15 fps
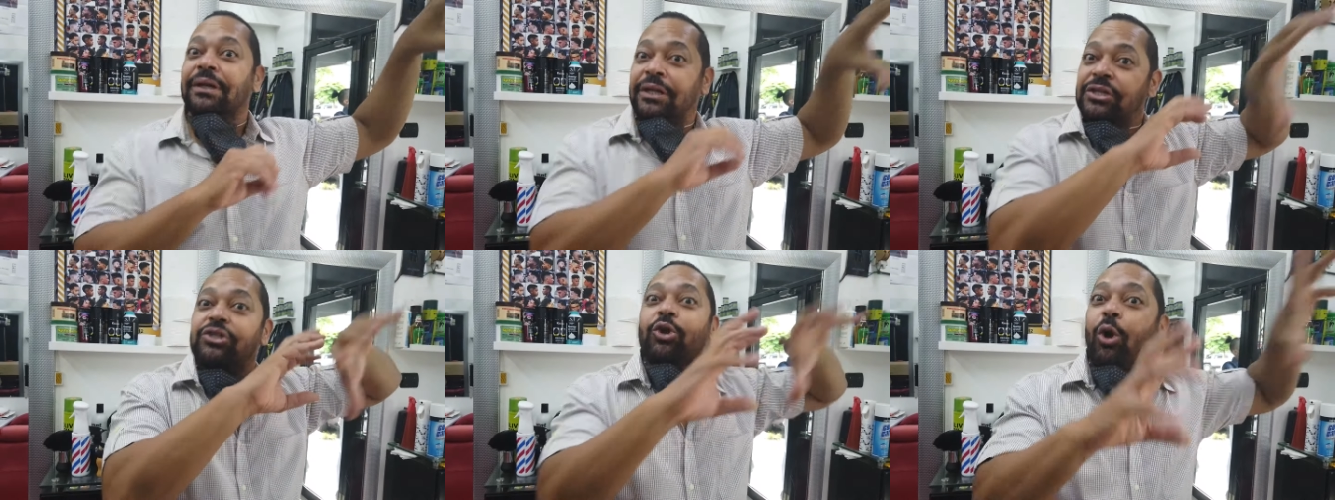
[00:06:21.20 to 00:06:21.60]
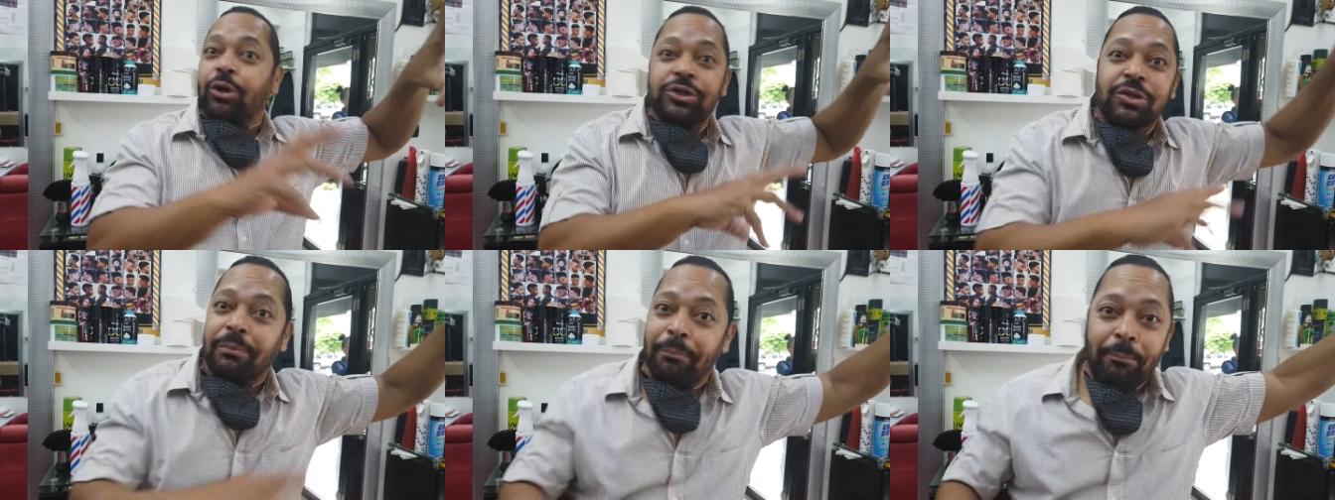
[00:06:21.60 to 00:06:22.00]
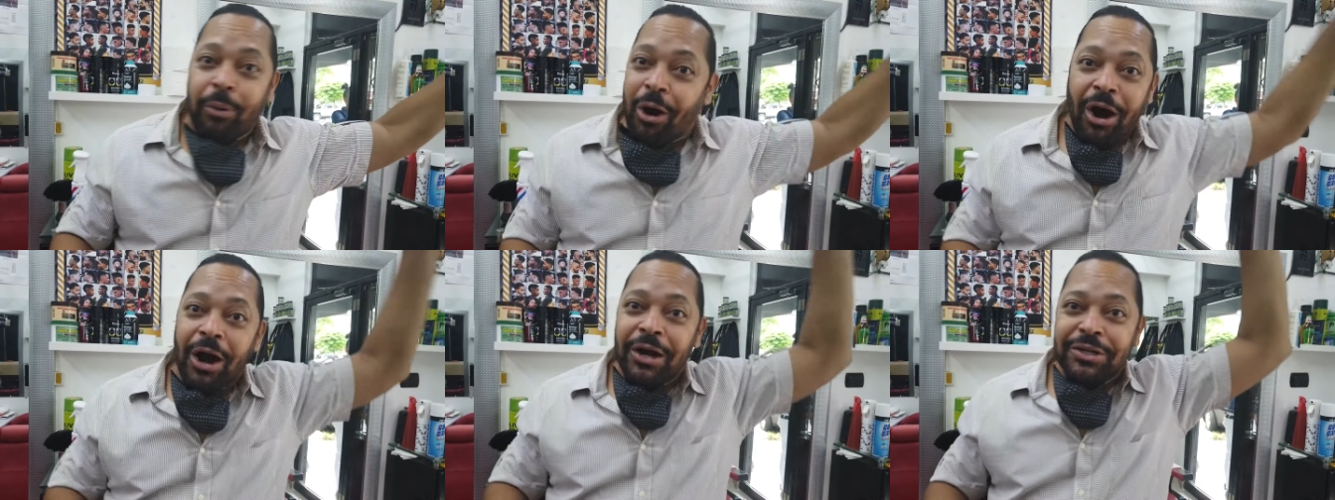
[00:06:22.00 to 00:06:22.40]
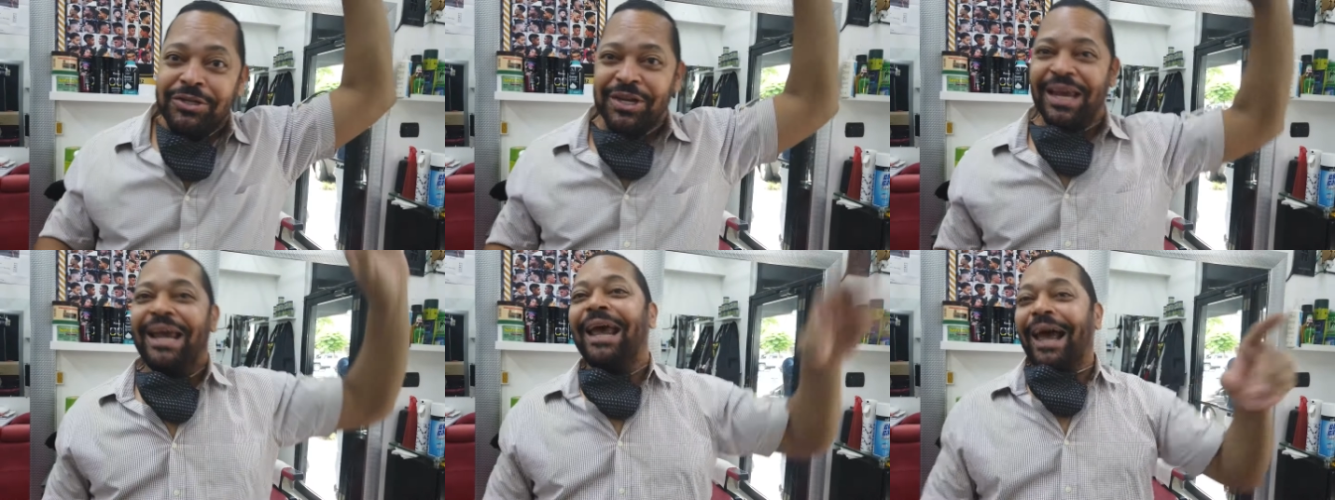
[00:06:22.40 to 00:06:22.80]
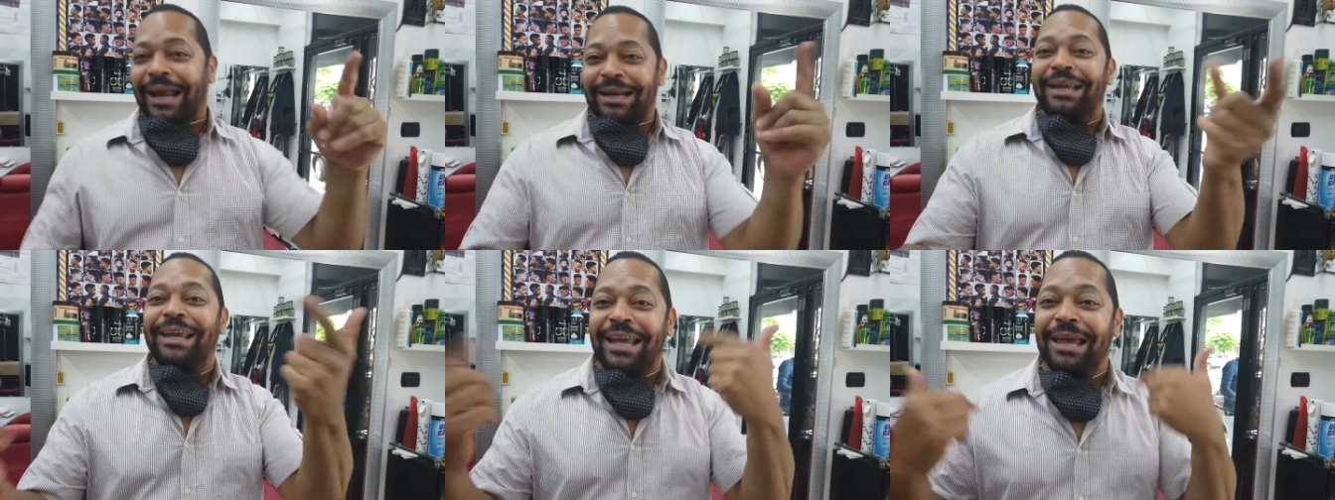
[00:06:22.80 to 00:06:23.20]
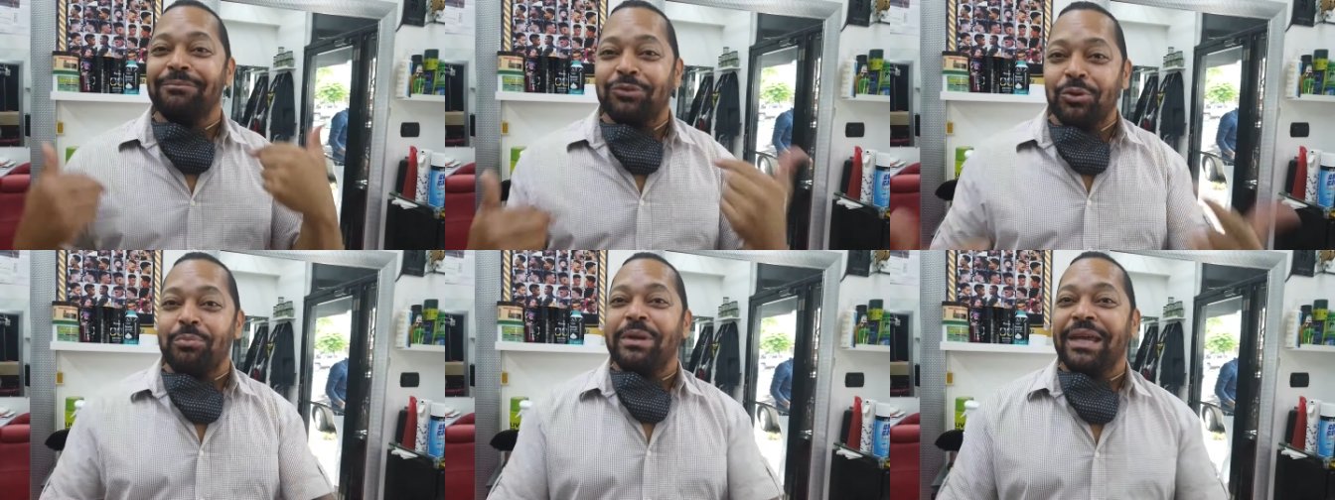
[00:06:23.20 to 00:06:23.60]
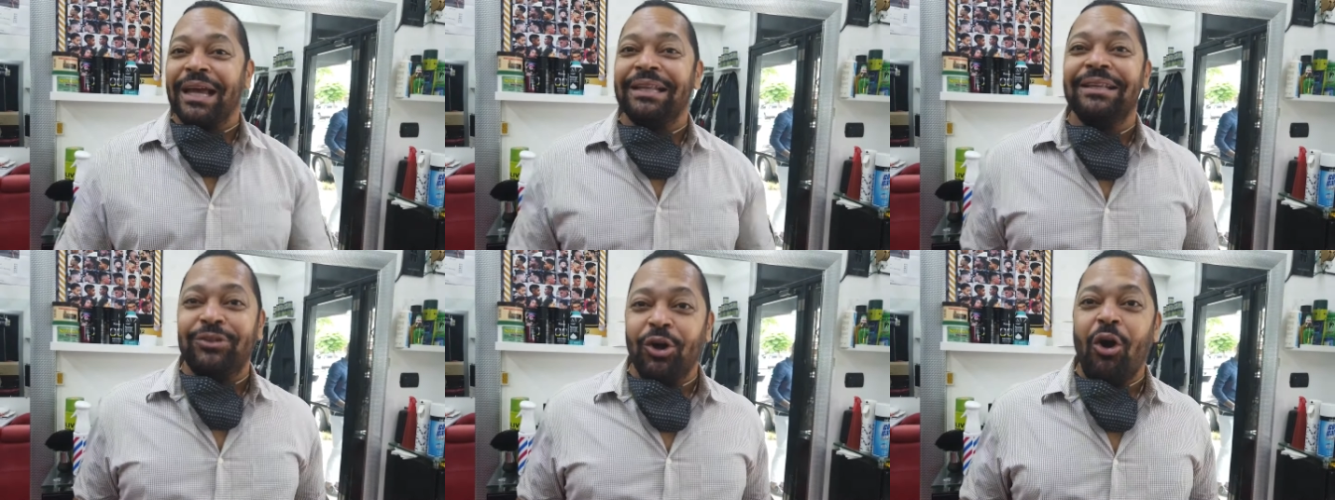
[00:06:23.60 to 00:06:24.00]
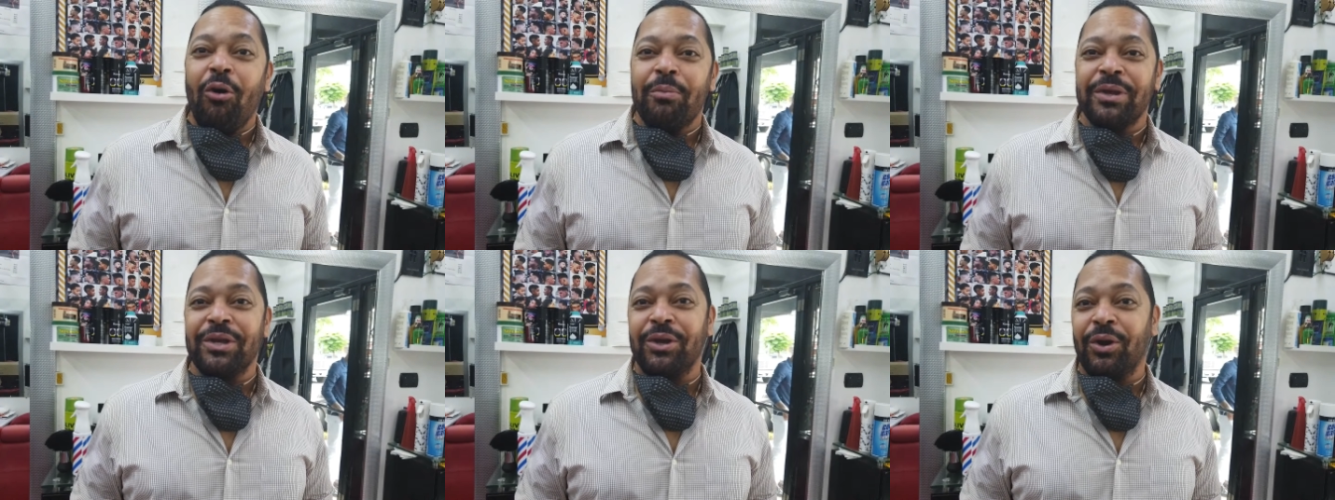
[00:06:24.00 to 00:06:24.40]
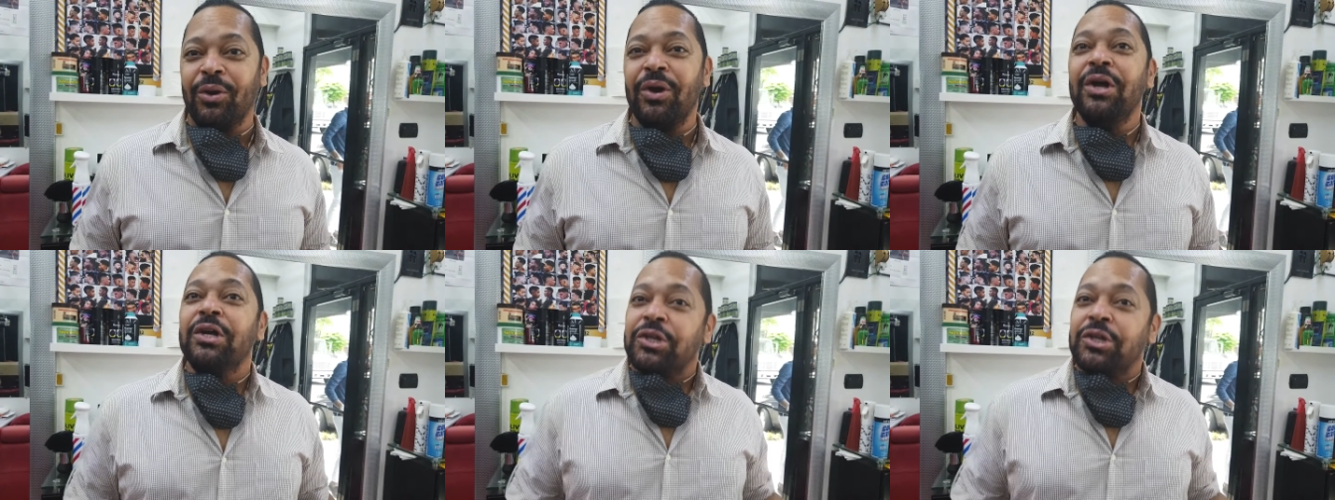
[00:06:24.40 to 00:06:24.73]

He stole some parts and he came to me and told me, you know.